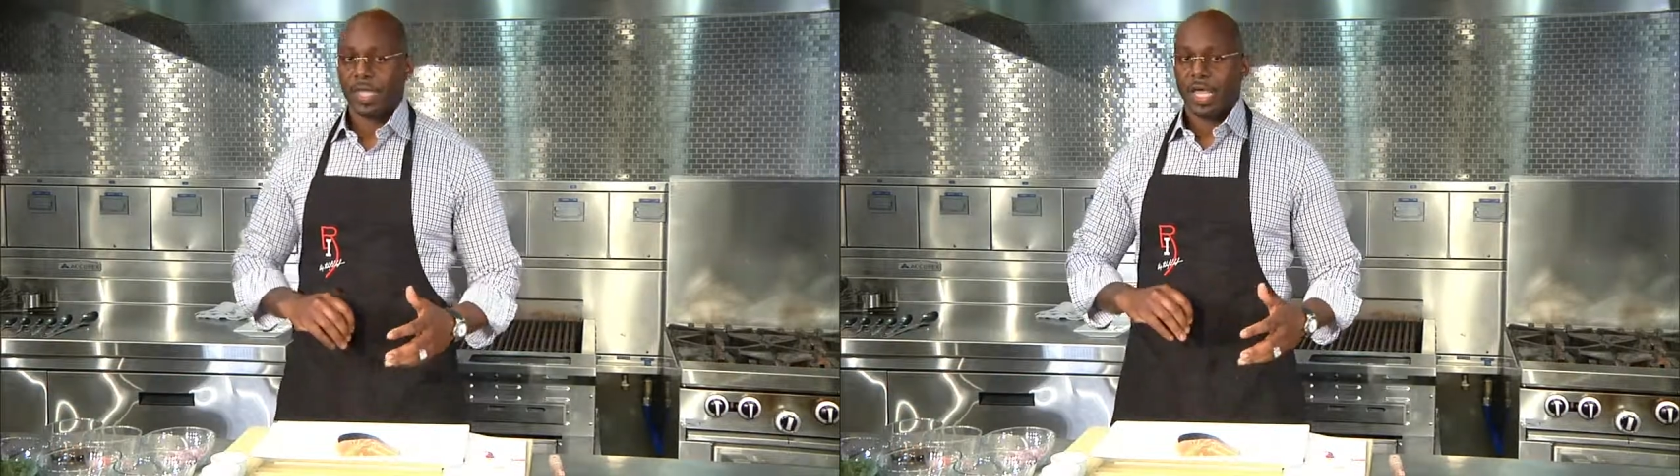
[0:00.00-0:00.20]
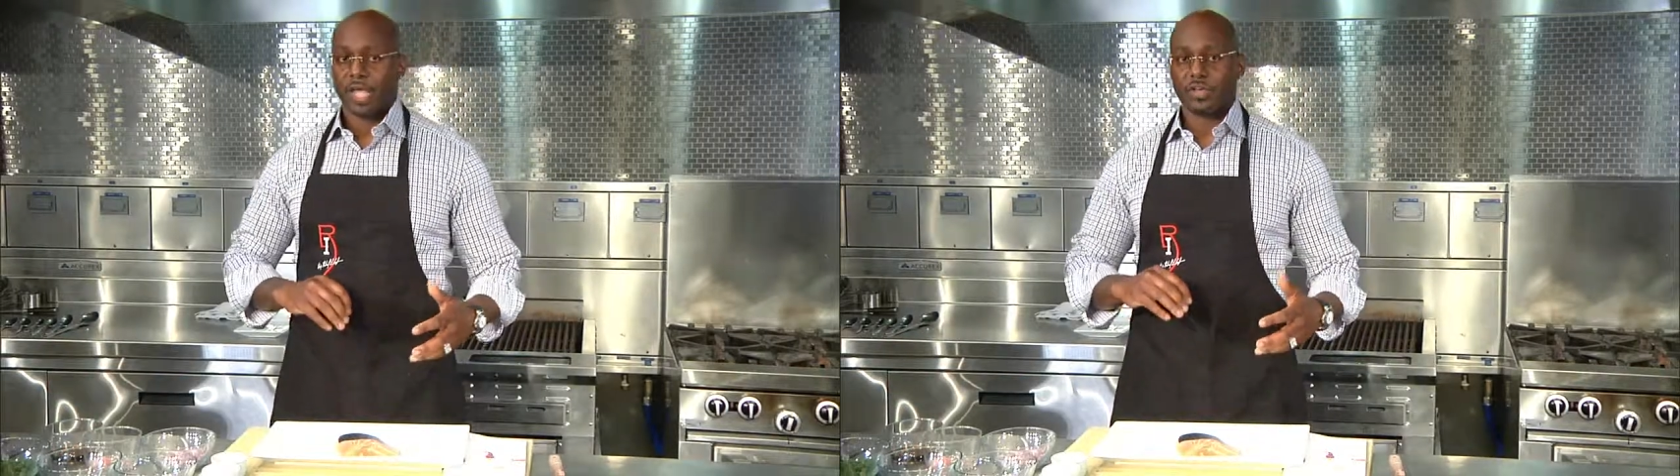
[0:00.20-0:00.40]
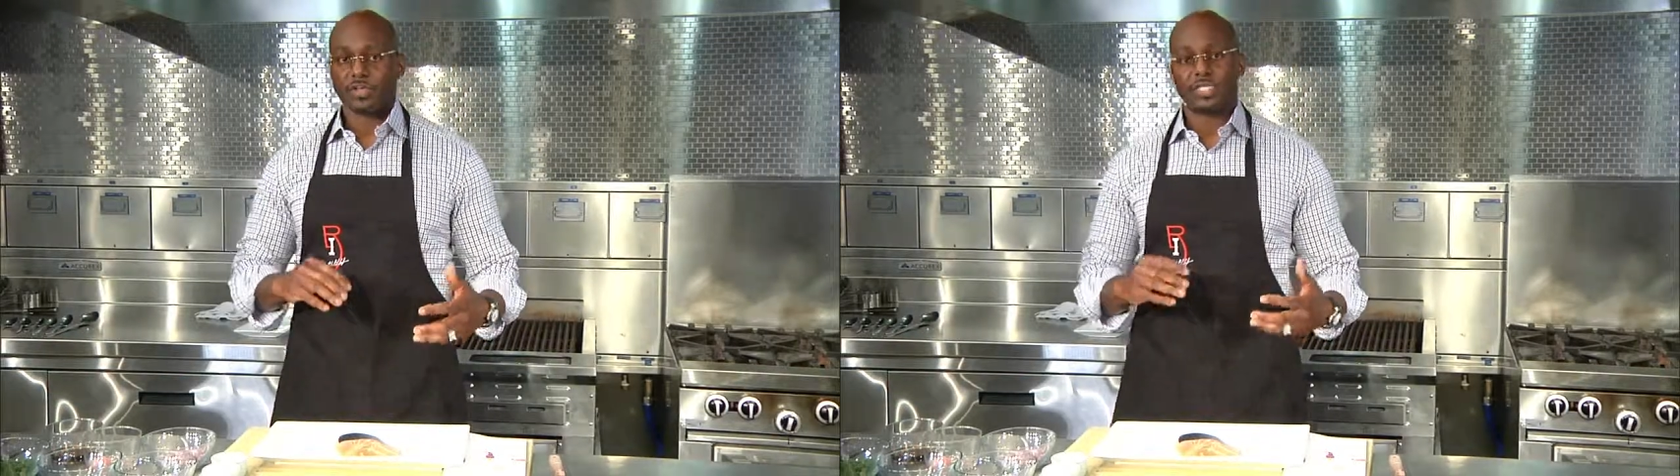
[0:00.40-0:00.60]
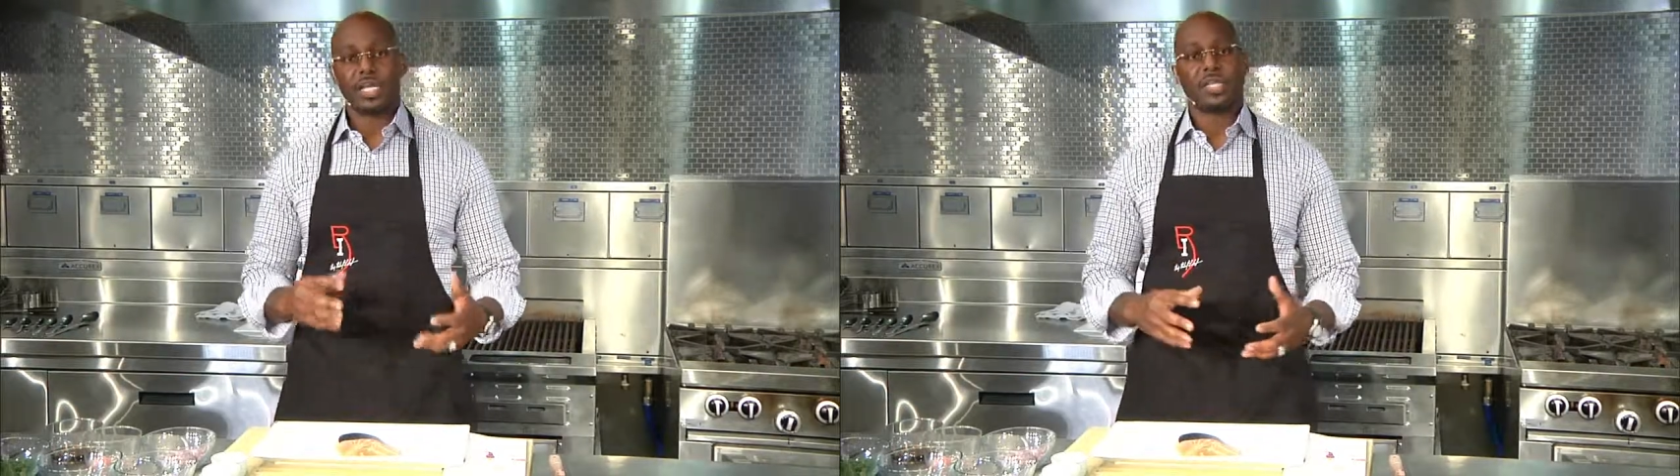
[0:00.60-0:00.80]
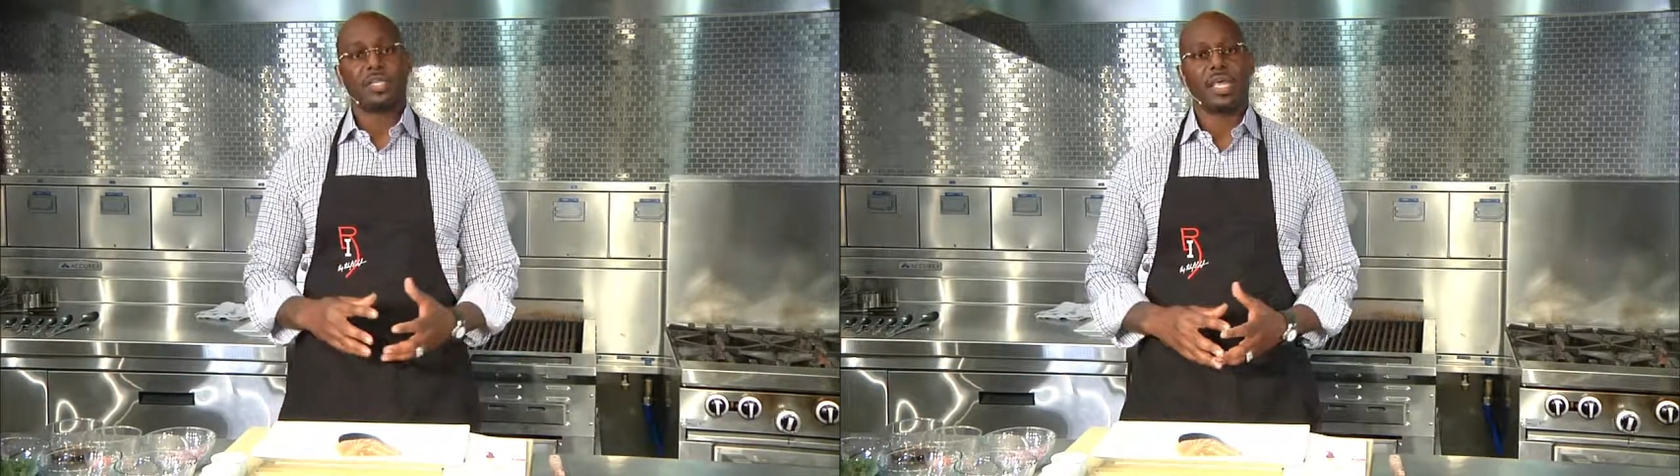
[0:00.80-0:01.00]
and you're
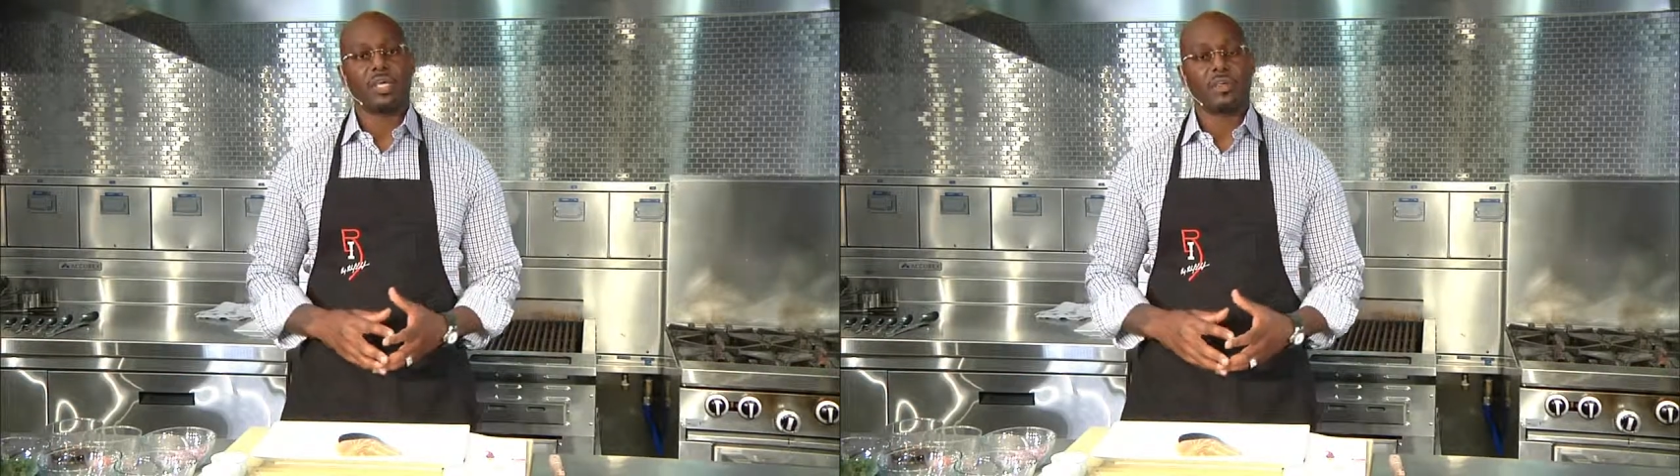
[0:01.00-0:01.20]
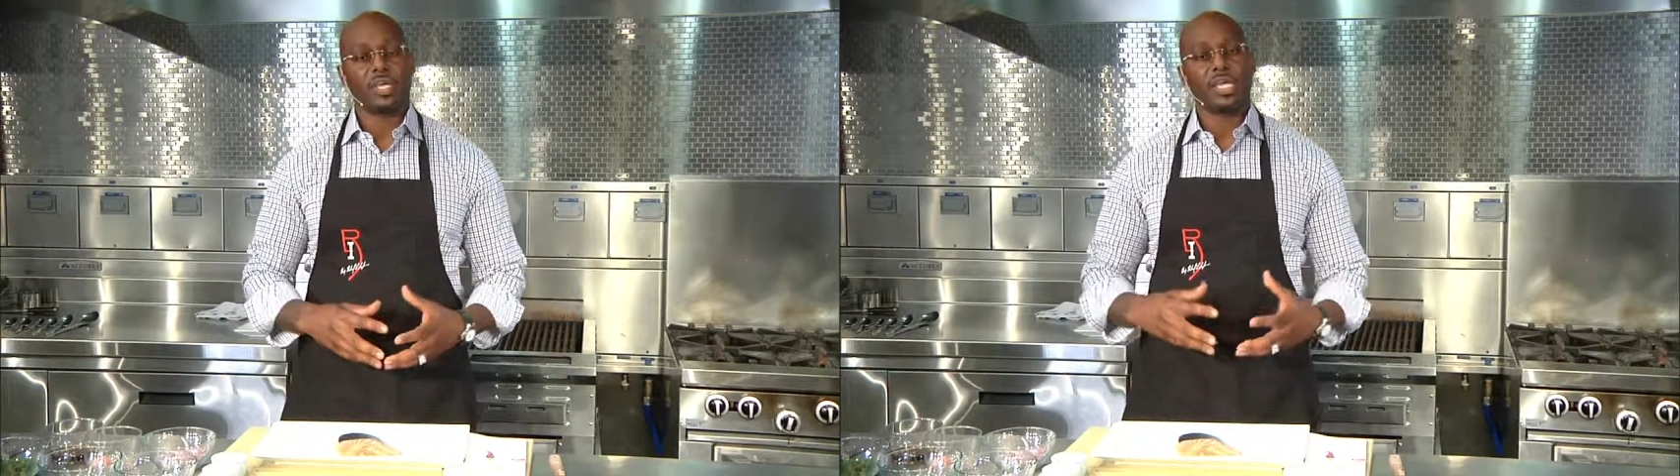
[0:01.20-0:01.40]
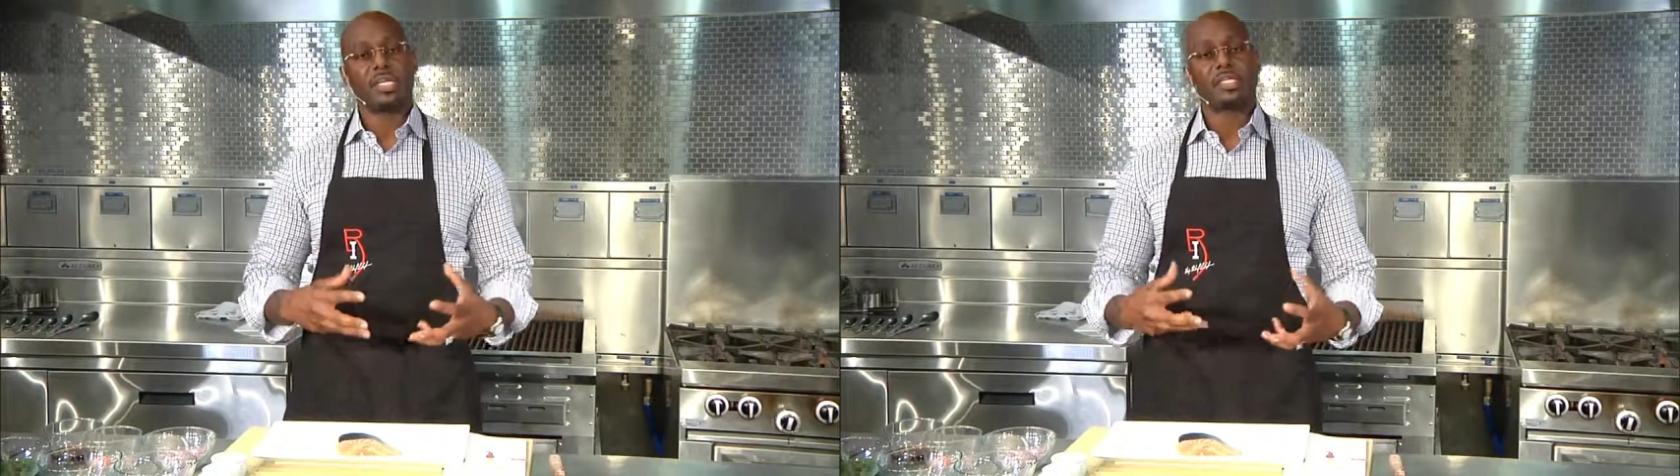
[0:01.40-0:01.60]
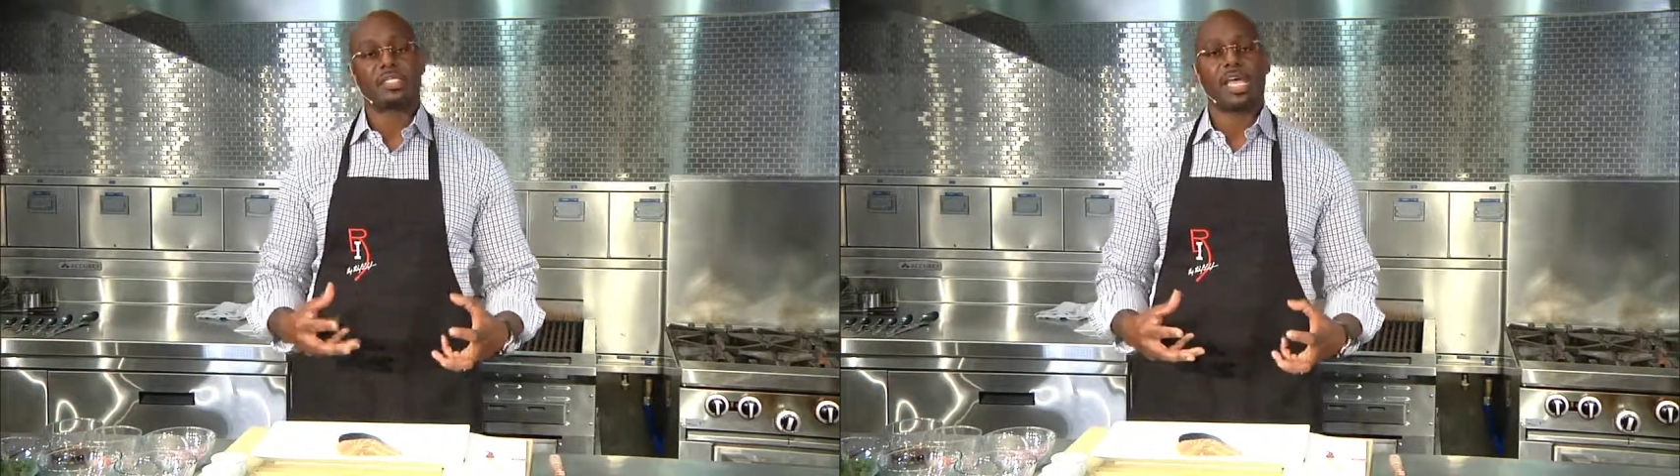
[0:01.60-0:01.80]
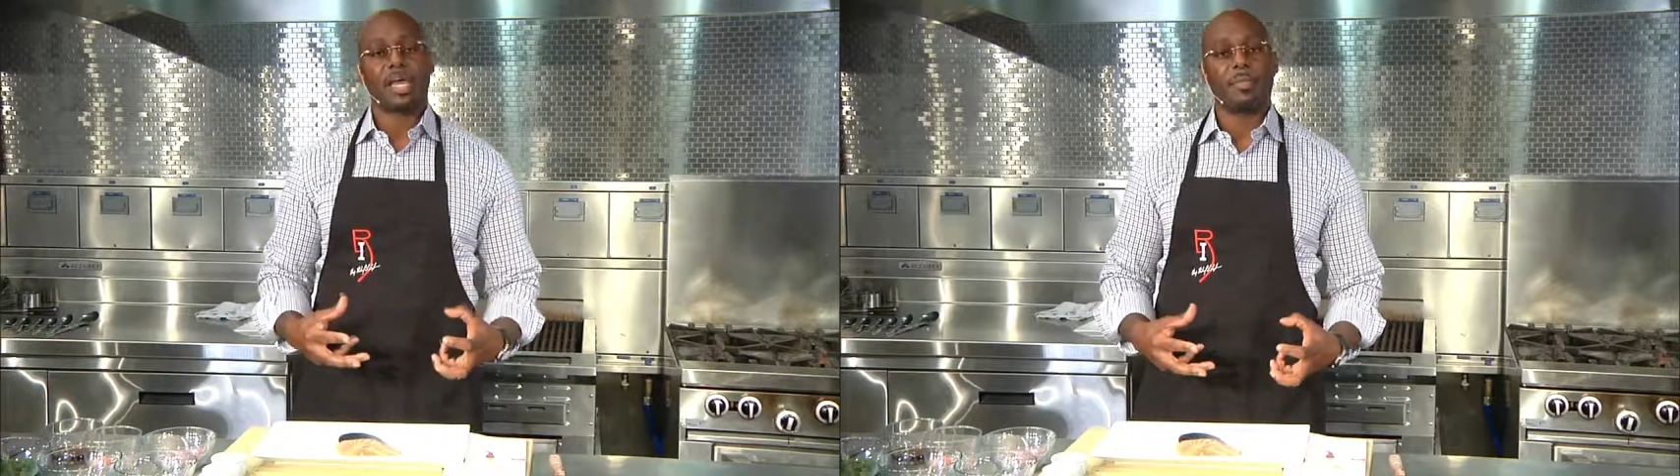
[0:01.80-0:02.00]
sitting there and you're eating the
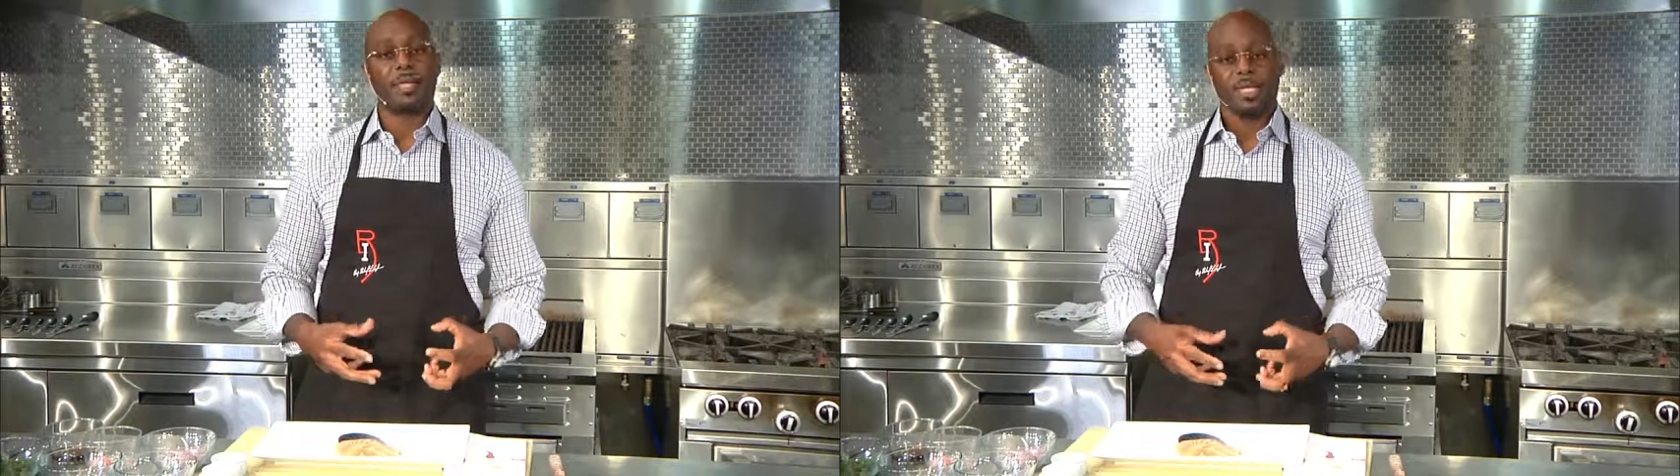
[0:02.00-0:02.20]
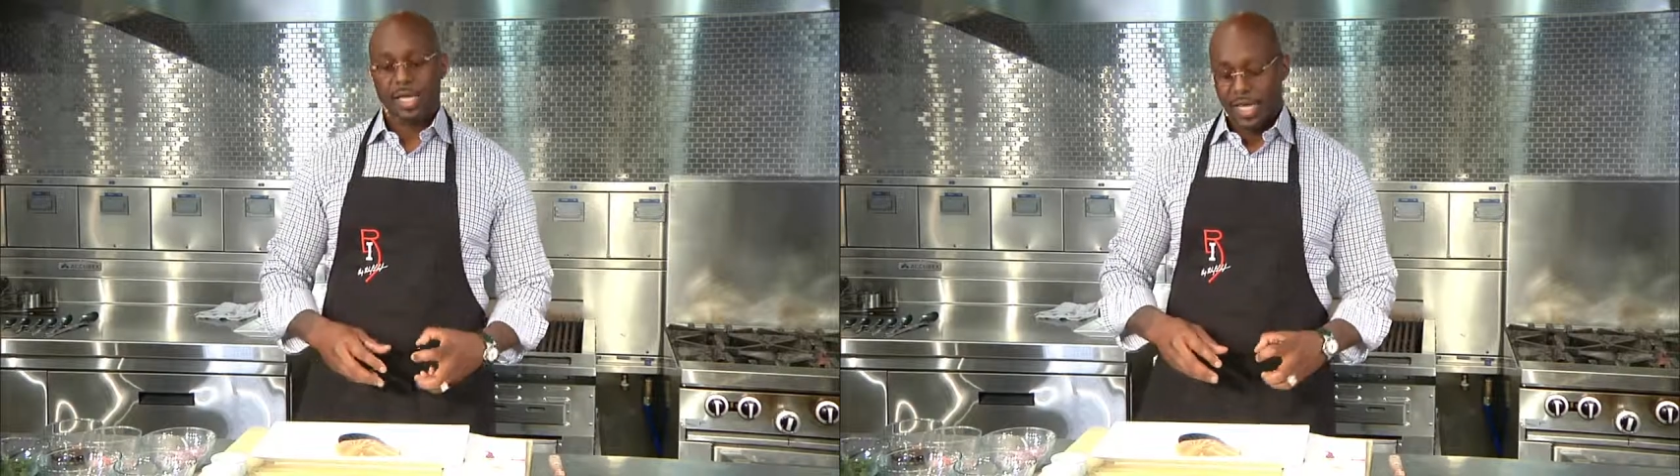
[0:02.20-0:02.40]
salmon